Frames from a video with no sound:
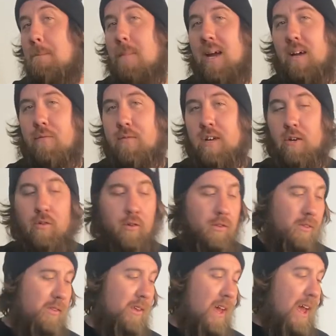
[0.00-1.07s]
Mega
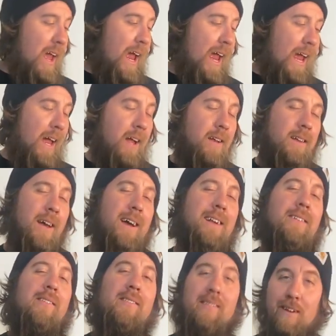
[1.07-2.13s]
Vehicles and an
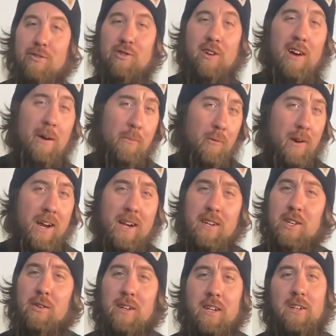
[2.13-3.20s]
essential upgrade
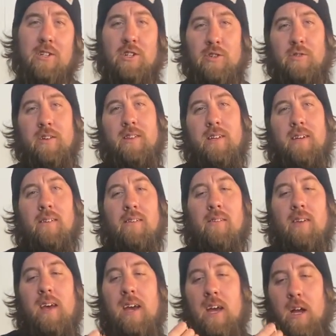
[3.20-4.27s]
you need to do to these